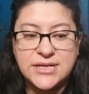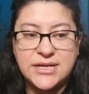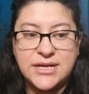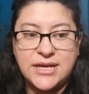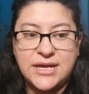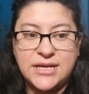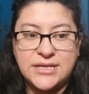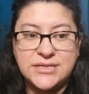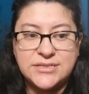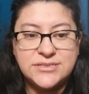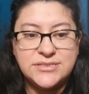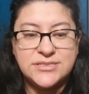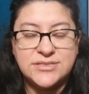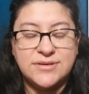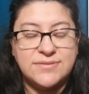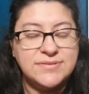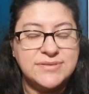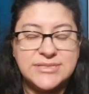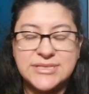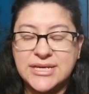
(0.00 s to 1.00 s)
And so I
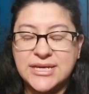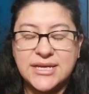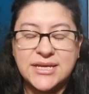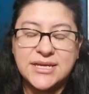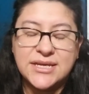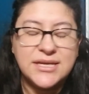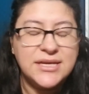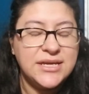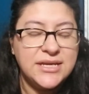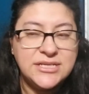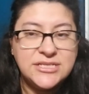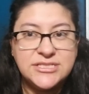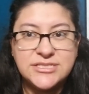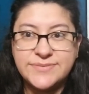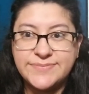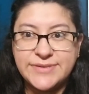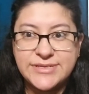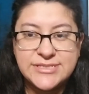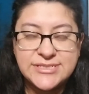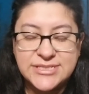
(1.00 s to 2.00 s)
was like, it just
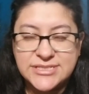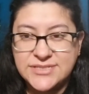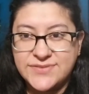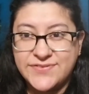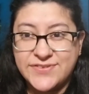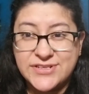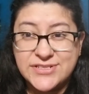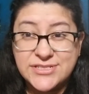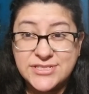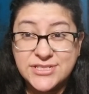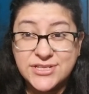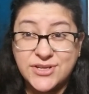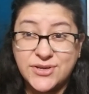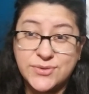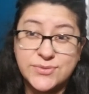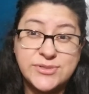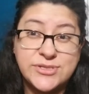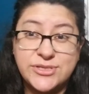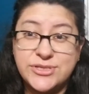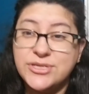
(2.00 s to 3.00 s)
makes sense for us to go
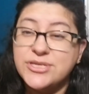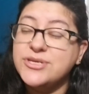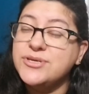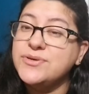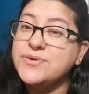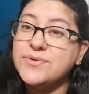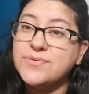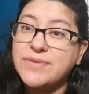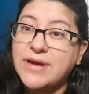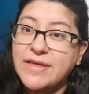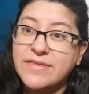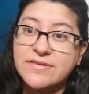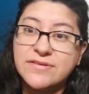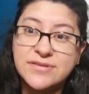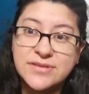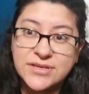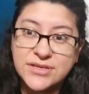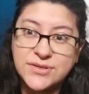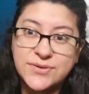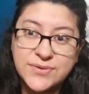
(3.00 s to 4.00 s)
to you rather
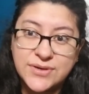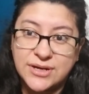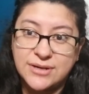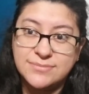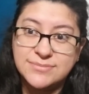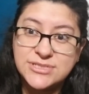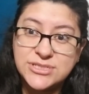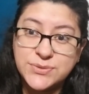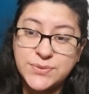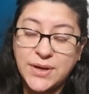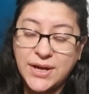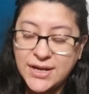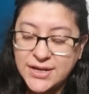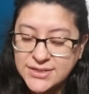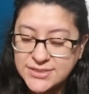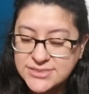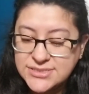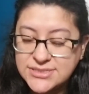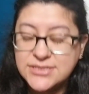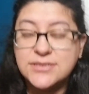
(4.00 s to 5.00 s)
than you come to
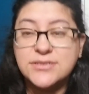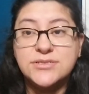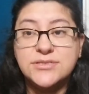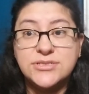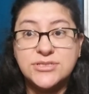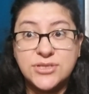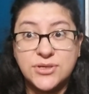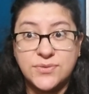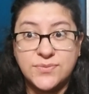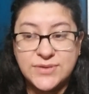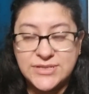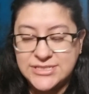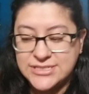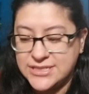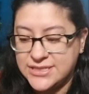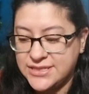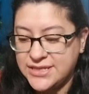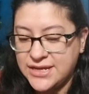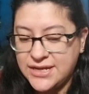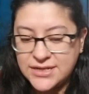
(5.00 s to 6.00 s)
us. So we
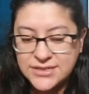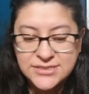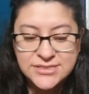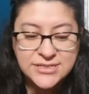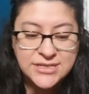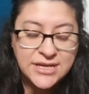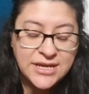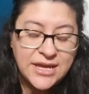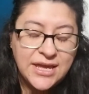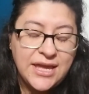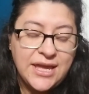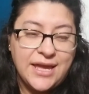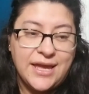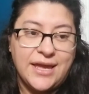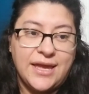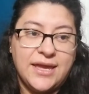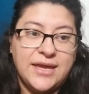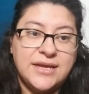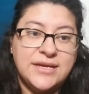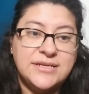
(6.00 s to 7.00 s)
did that.
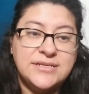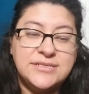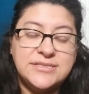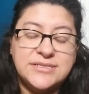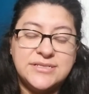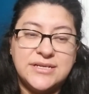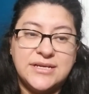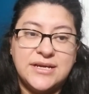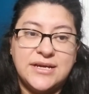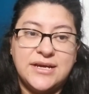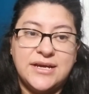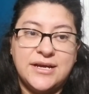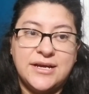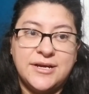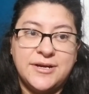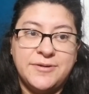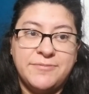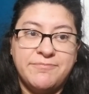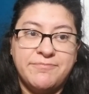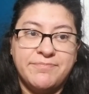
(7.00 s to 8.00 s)
And
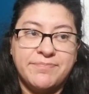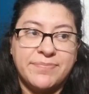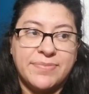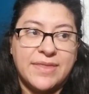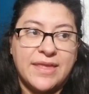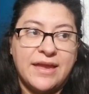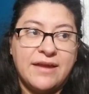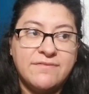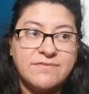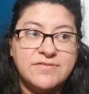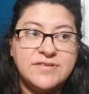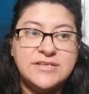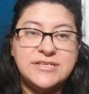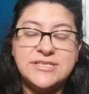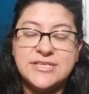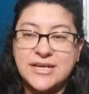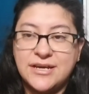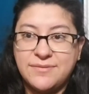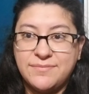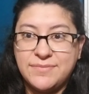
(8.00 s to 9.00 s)
every
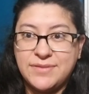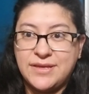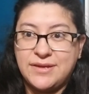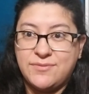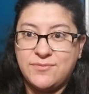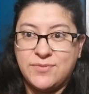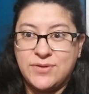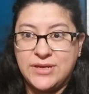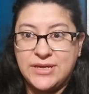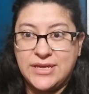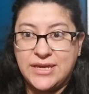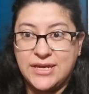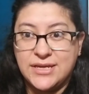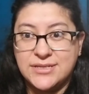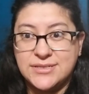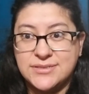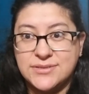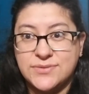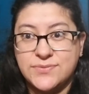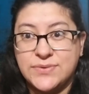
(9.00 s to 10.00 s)
time that we
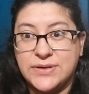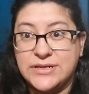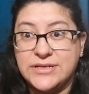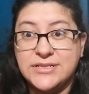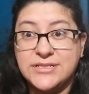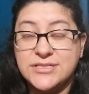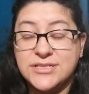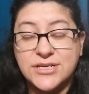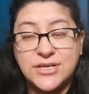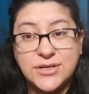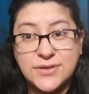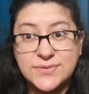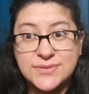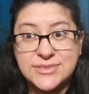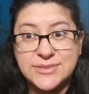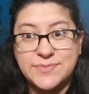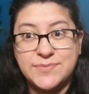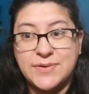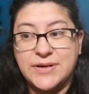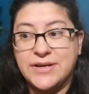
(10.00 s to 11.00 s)
get ready to go
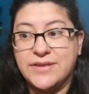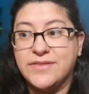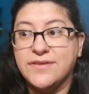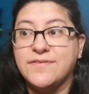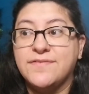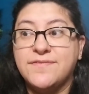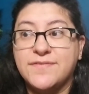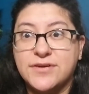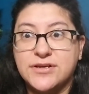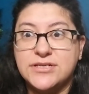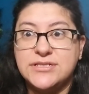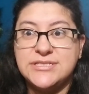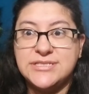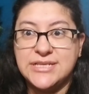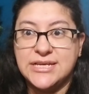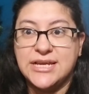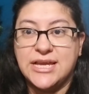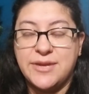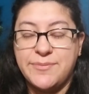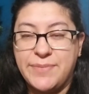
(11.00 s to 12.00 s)
somewhere, the first
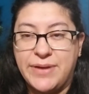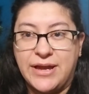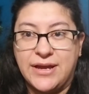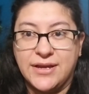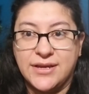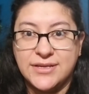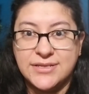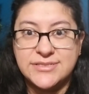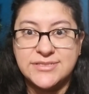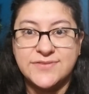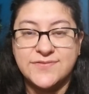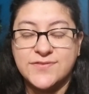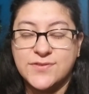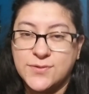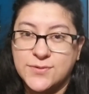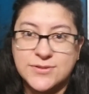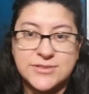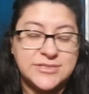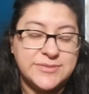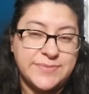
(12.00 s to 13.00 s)
thing I pack is, of
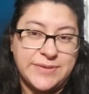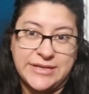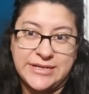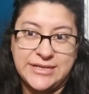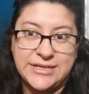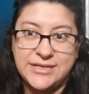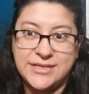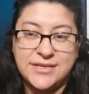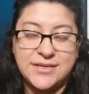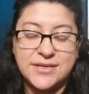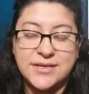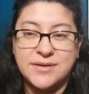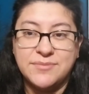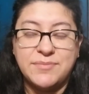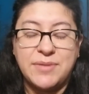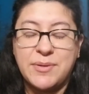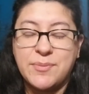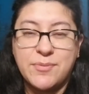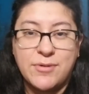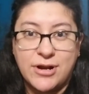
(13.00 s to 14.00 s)
course, my knitting and
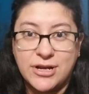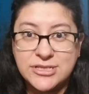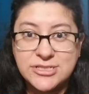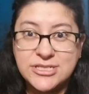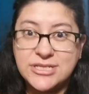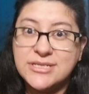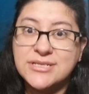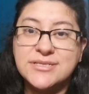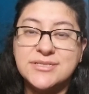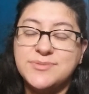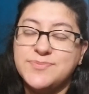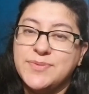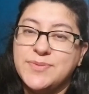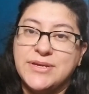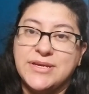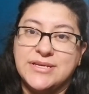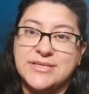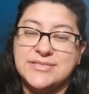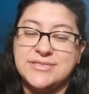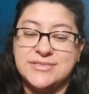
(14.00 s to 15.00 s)
my projects,
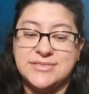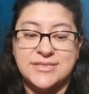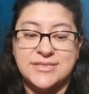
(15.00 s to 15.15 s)
because